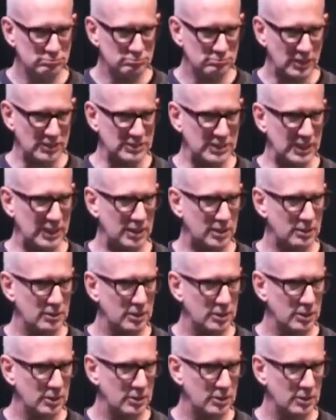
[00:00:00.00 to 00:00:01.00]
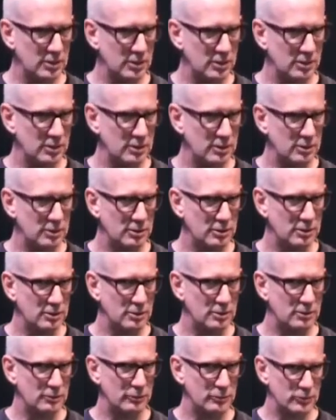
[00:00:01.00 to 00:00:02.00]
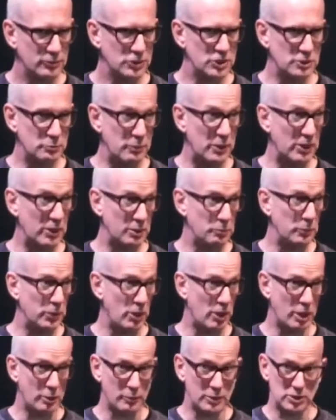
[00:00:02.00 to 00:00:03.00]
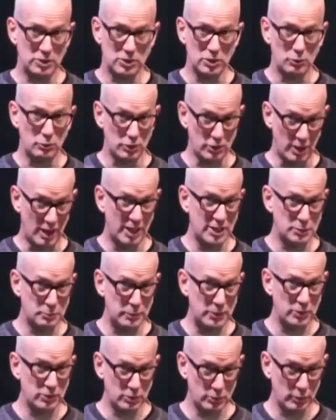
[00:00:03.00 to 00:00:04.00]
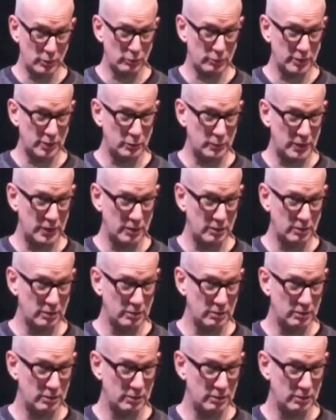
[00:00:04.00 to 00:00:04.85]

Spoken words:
I was like, she's married, monogamous. You and your husband are doing really well?